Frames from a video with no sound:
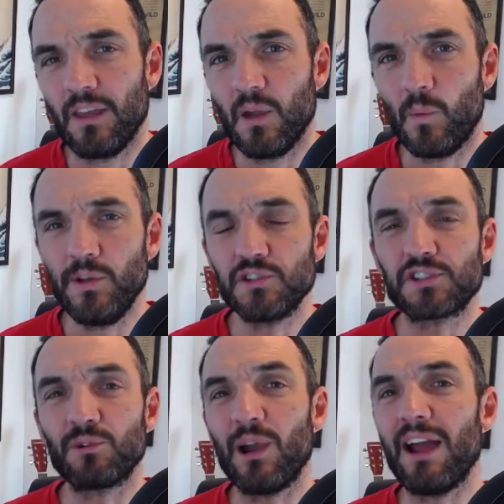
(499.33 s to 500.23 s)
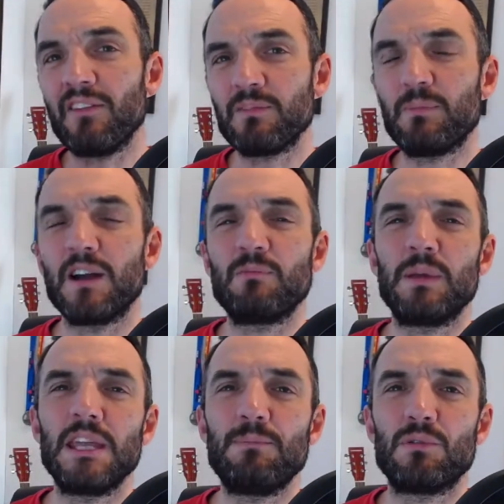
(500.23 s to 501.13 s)
When you're surrounded by
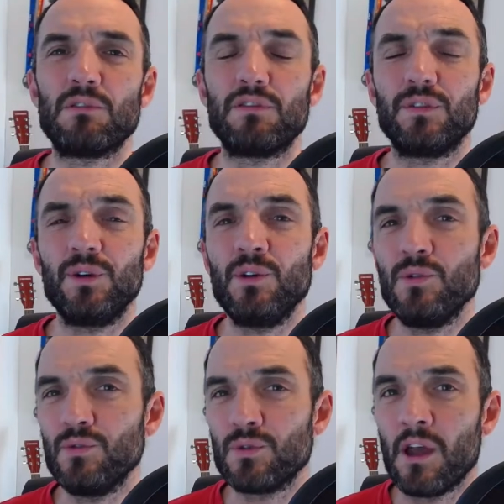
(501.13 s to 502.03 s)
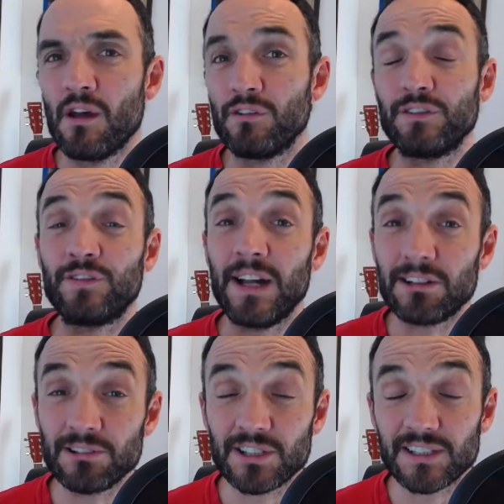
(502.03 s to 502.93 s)
people for whom
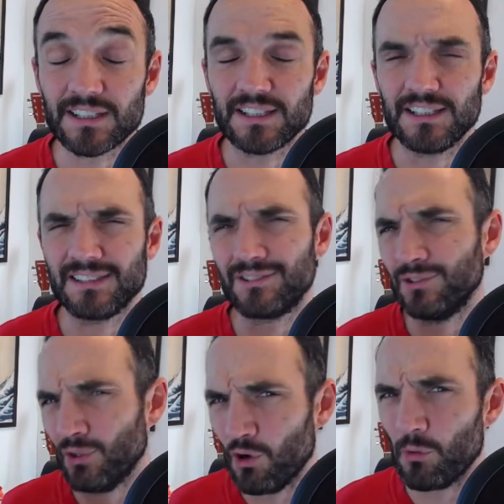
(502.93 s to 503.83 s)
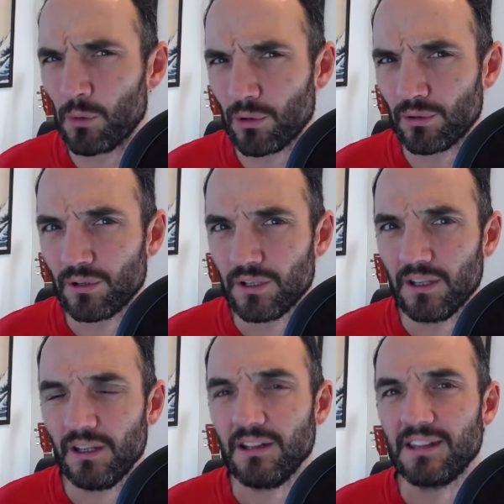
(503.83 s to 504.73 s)
failure is normal,
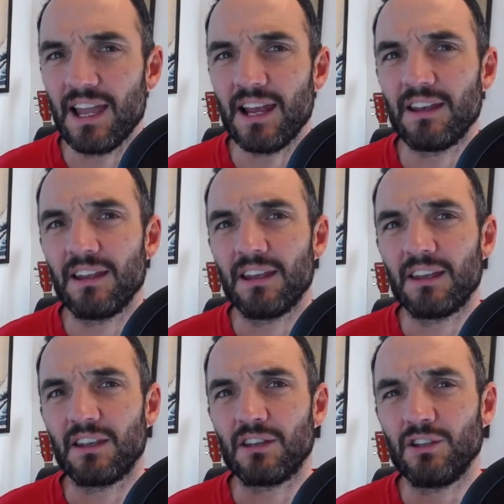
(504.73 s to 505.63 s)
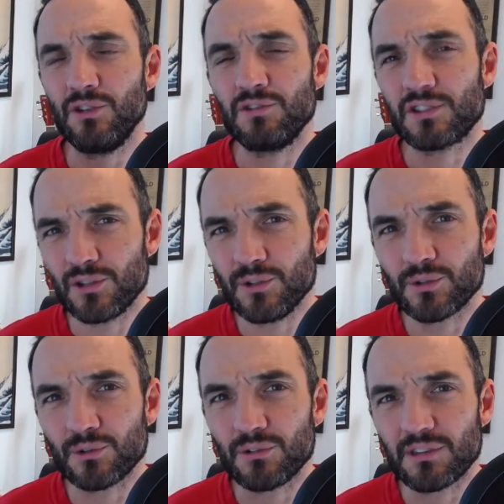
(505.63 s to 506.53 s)
then you
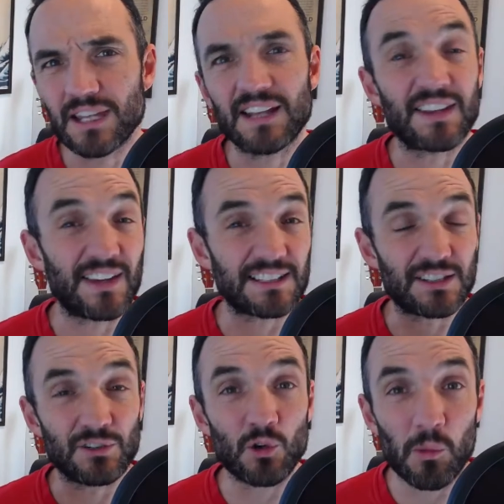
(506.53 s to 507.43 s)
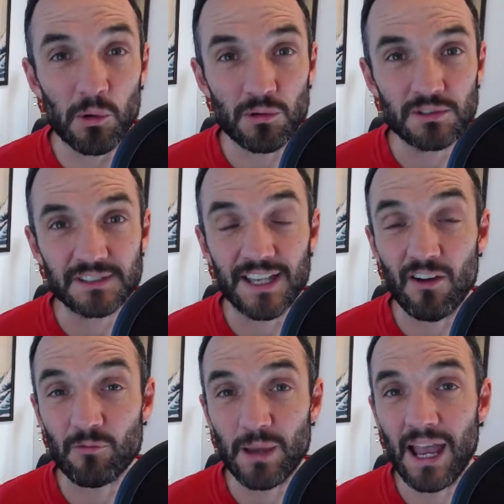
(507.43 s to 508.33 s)
too think that that's a normal set
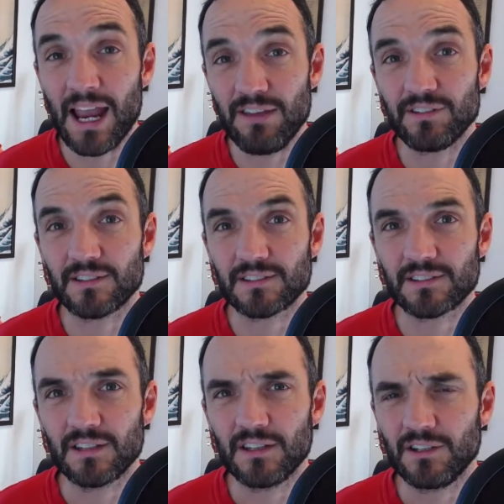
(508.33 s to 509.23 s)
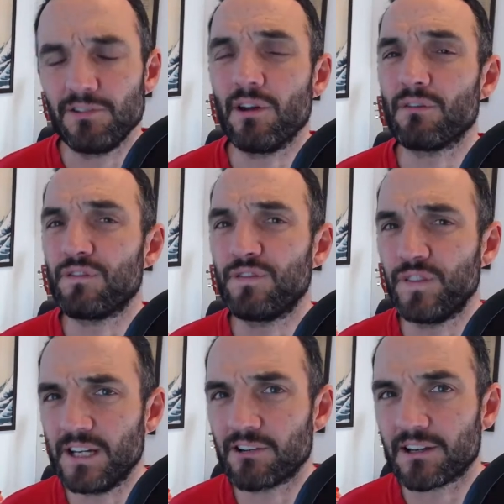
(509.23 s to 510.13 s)
of behaviors. You don't
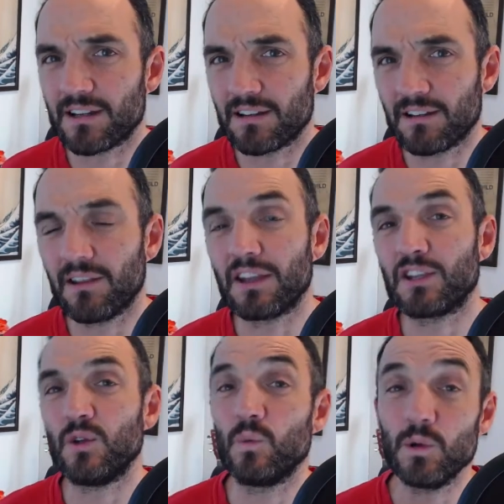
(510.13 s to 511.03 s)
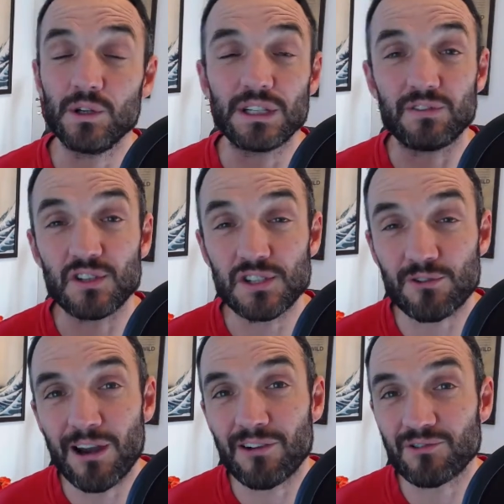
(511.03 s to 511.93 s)
fear it like you would if you
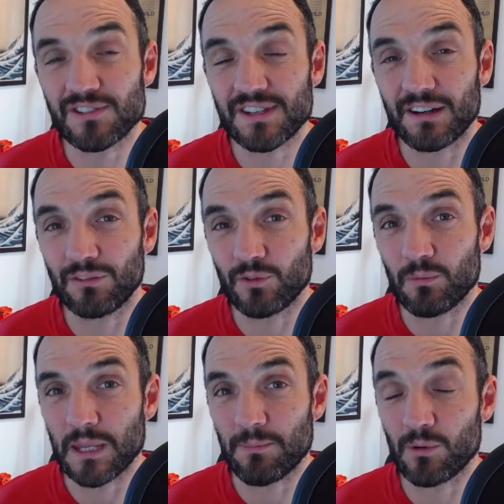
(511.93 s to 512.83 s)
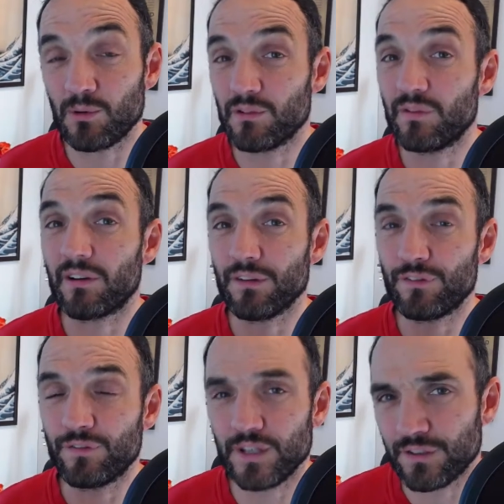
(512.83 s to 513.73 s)
surround yourself with people who are very
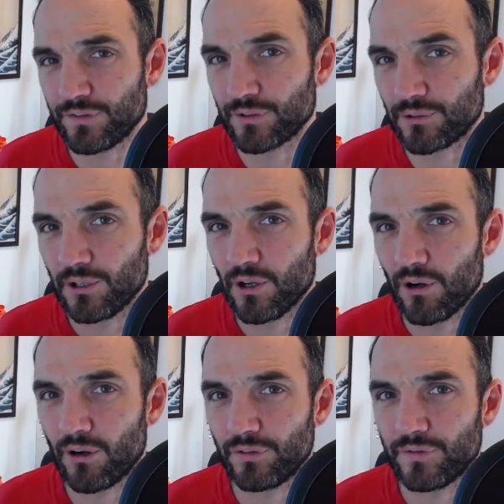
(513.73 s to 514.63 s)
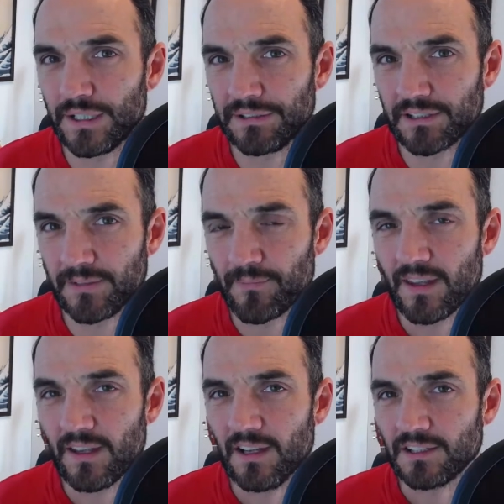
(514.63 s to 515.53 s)
fearful of failure.
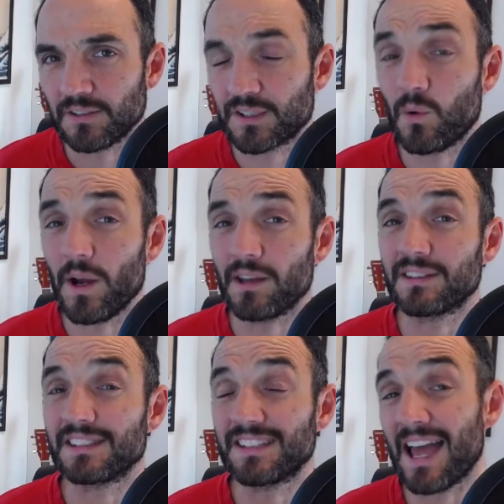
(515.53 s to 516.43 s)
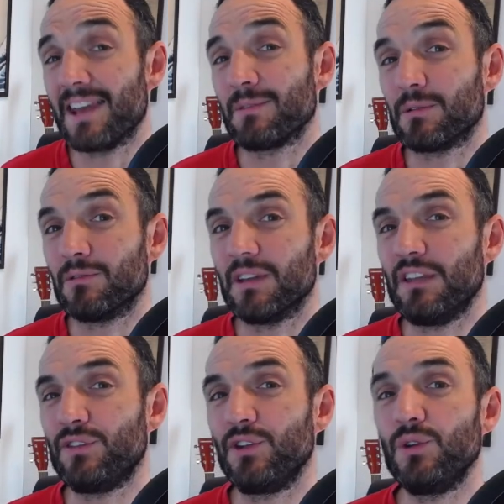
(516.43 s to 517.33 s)
So it's quite understandable
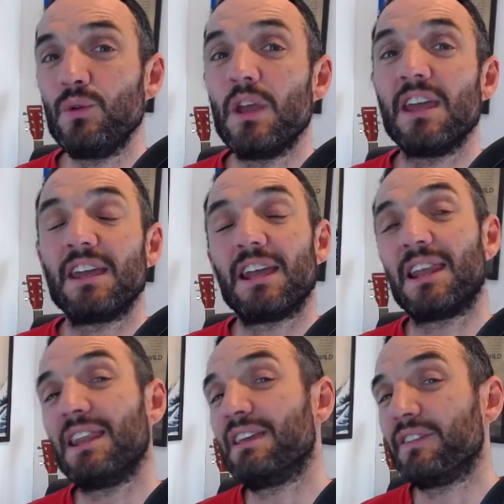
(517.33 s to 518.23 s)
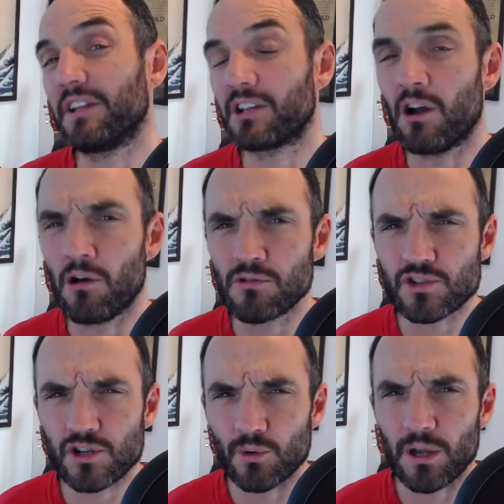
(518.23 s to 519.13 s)
if you live in a
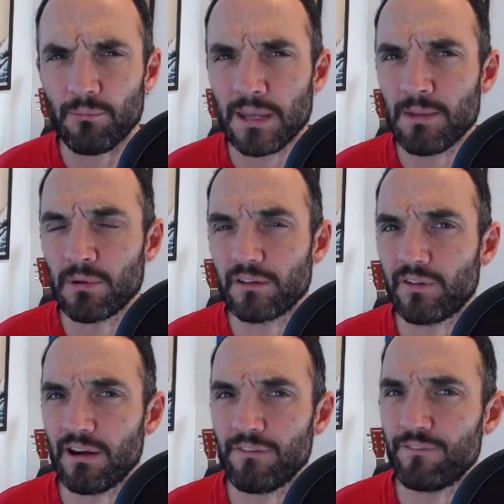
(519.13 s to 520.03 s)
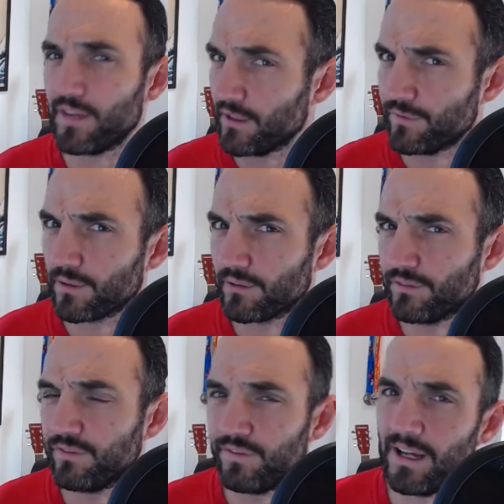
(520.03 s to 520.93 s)
culture where people are very fearful of
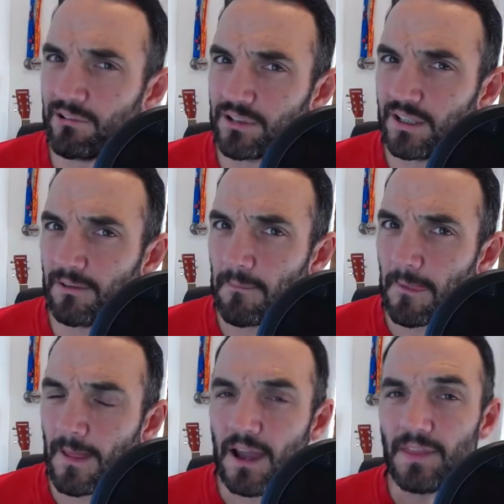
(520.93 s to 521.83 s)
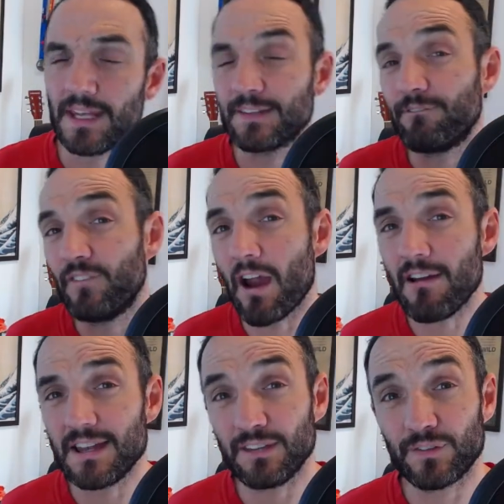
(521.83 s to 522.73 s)
failure, then it's
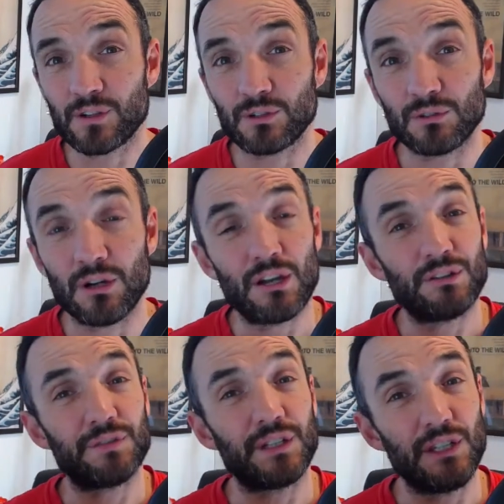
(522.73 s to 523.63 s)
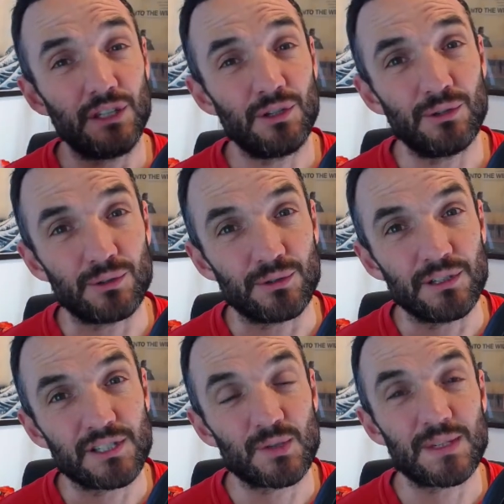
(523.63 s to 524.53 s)
very difficult for you
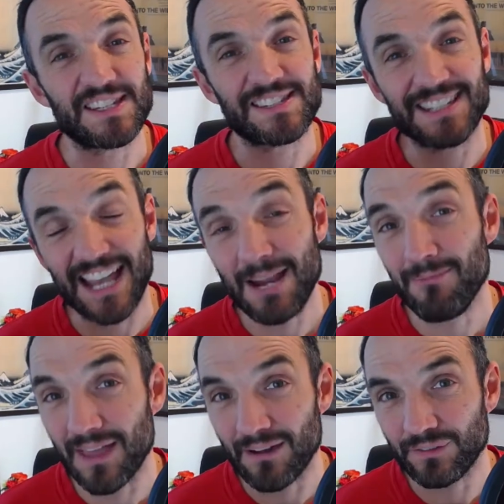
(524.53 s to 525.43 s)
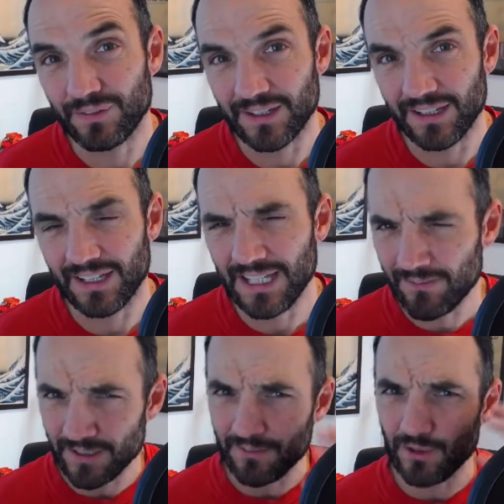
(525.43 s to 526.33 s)
to escape that fear.
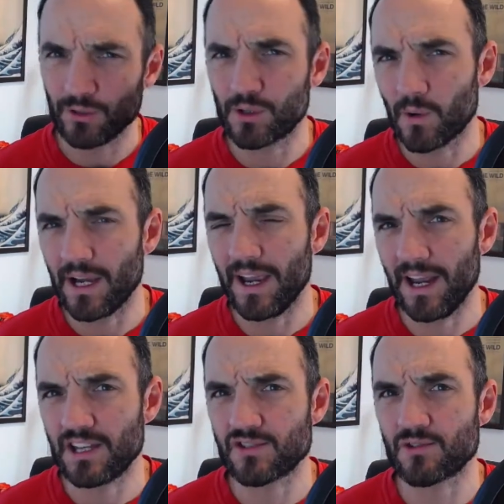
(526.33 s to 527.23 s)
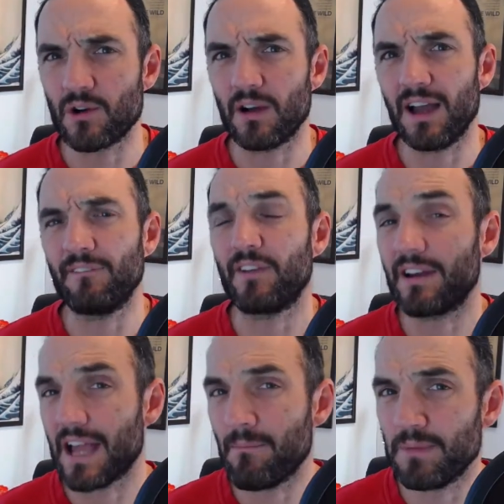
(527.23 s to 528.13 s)
Even if you're quite headstrong and
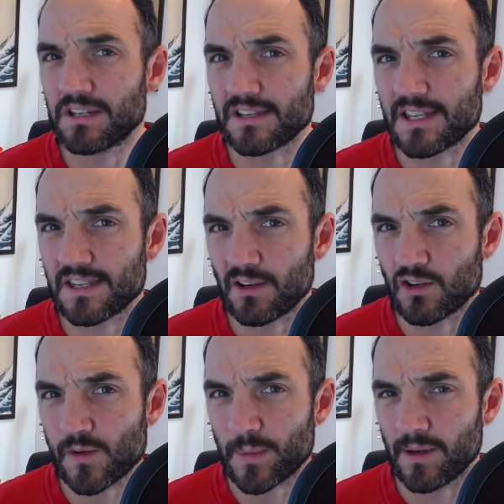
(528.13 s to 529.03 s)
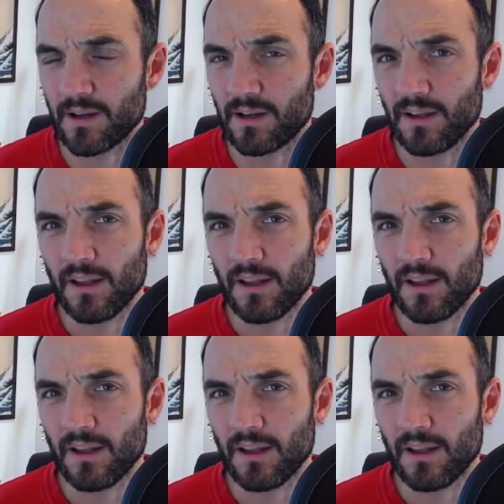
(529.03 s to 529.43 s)
very ambitious as an entrepreneur,